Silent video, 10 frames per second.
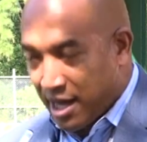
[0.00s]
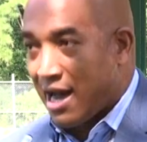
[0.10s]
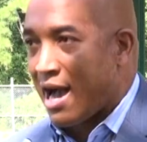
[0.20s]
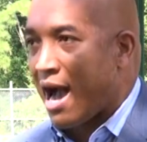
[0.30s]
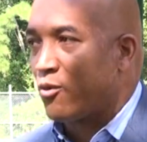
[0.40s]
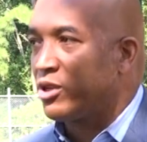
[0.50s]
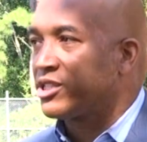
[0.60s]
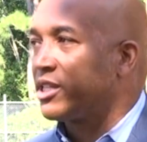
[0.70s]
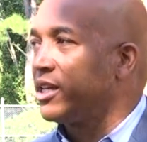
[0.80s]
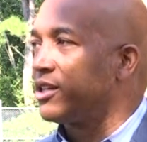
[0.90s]
I wish
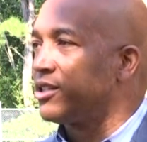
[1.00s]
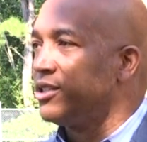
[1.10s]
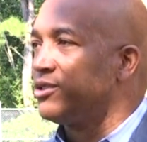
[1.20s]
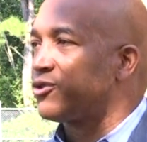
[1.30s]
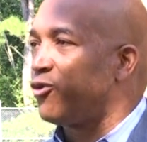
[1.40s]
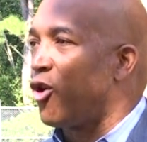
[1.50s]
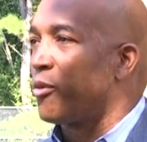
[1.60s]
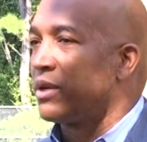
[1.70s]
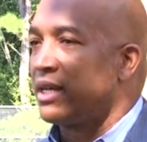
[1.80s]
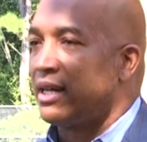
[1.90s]
to introduce
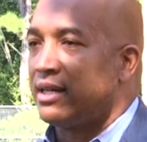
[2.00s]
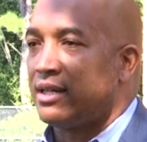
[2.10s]
formally